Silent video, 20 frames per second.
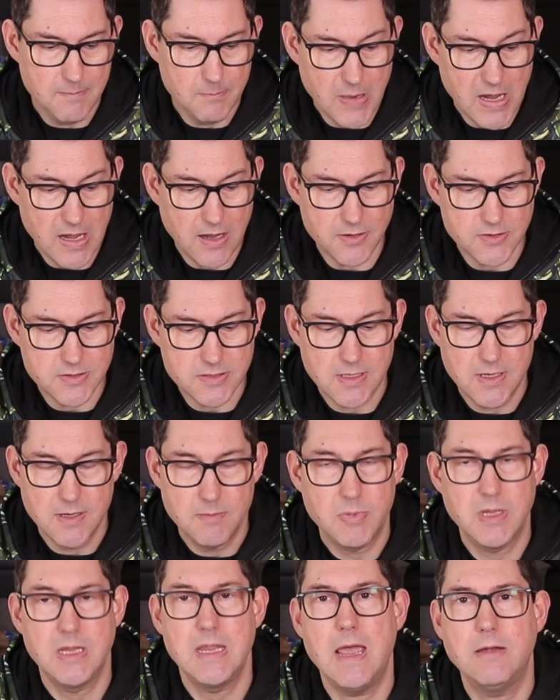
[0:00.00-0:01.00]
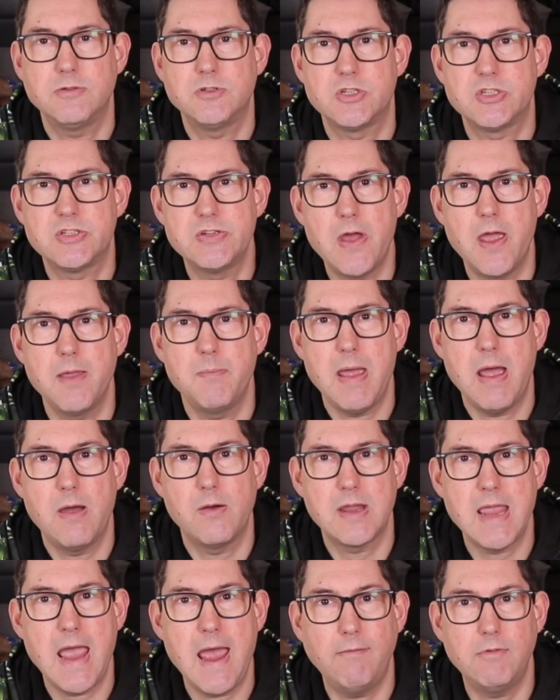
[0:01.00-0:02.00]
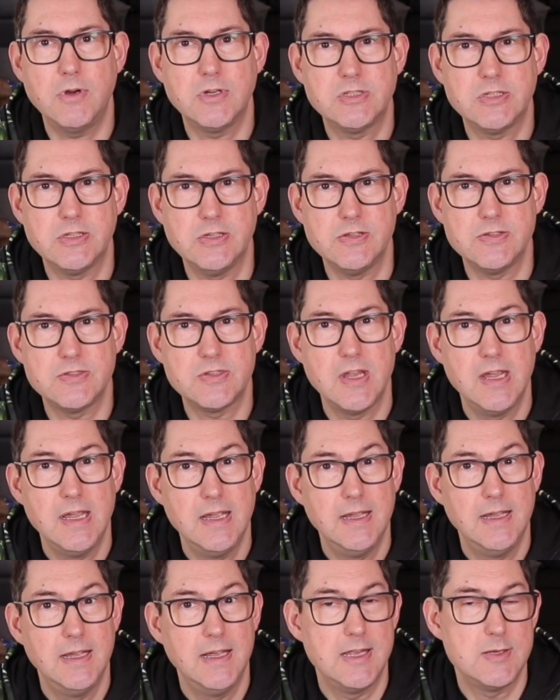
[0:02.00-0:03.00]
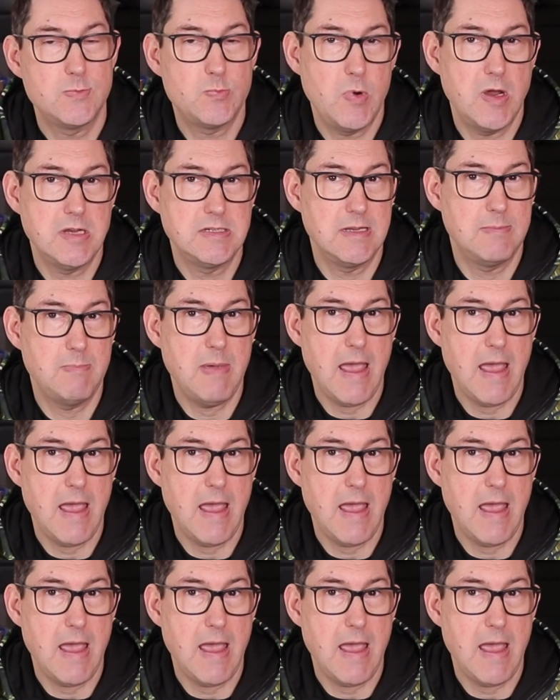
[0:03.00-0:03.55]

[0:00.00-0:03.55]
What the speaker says: But being able to snipe out characters is pretty